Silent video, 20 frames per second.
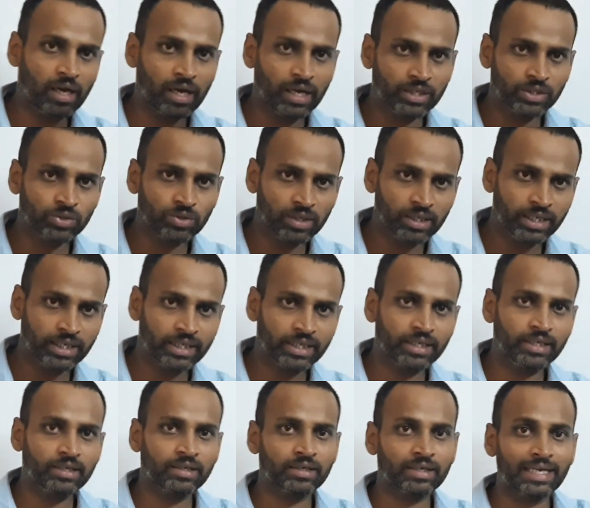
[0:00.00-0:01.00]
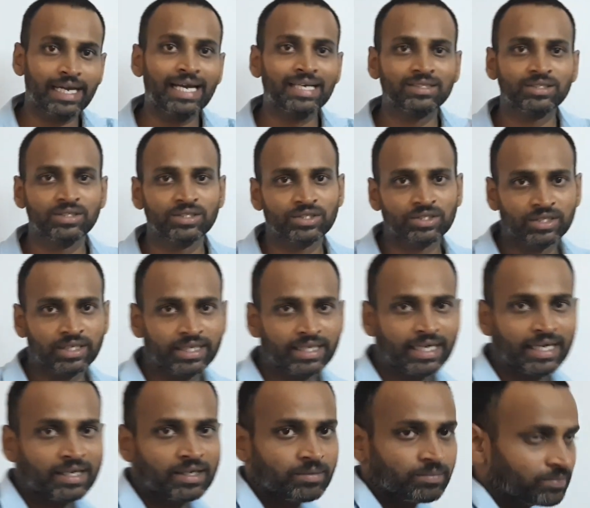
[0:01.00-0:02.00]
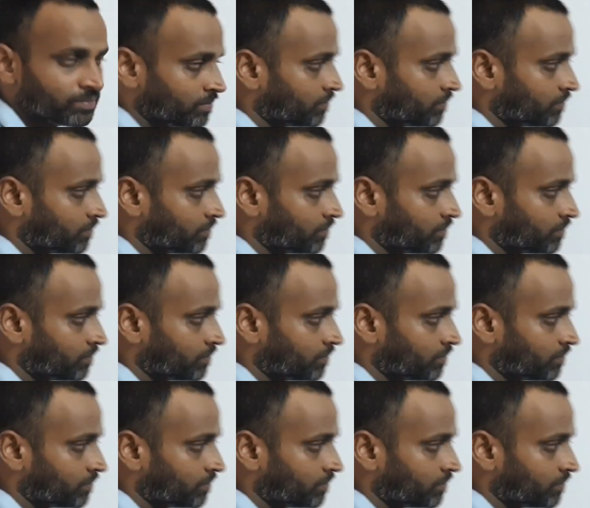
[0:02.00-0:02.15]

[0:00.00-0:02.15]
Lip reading: isolated gaseous state atom.